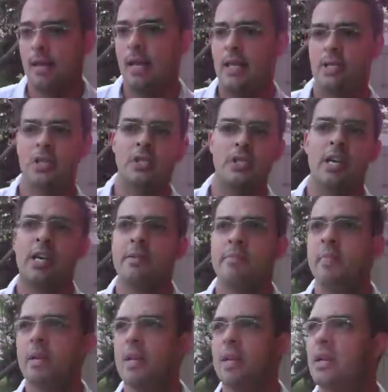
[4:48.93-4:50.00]
And
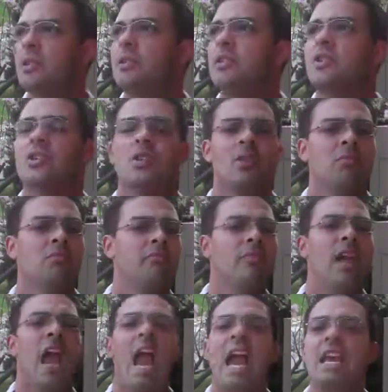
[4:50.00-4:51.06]
Jim is
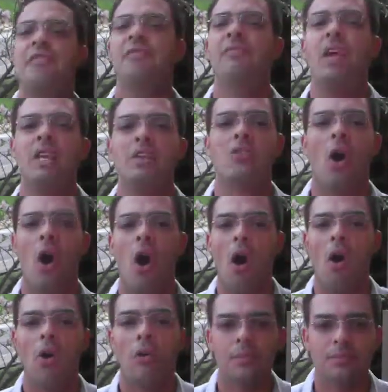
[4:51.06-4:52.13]
8 feet tall,